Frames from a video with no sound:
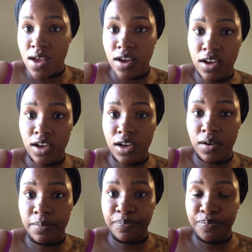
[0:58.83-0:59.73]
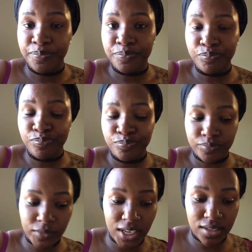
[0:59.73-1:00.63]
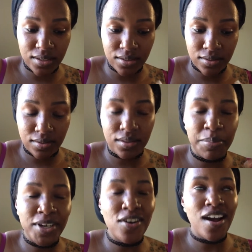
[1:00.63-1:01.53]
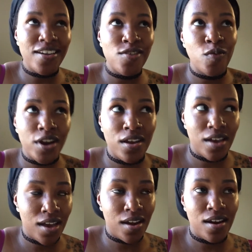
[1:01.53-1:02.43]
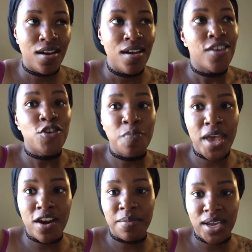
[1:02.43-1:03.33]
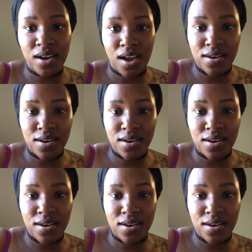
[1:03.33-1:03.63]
Um, is depending on how you wear your hair, you may or may not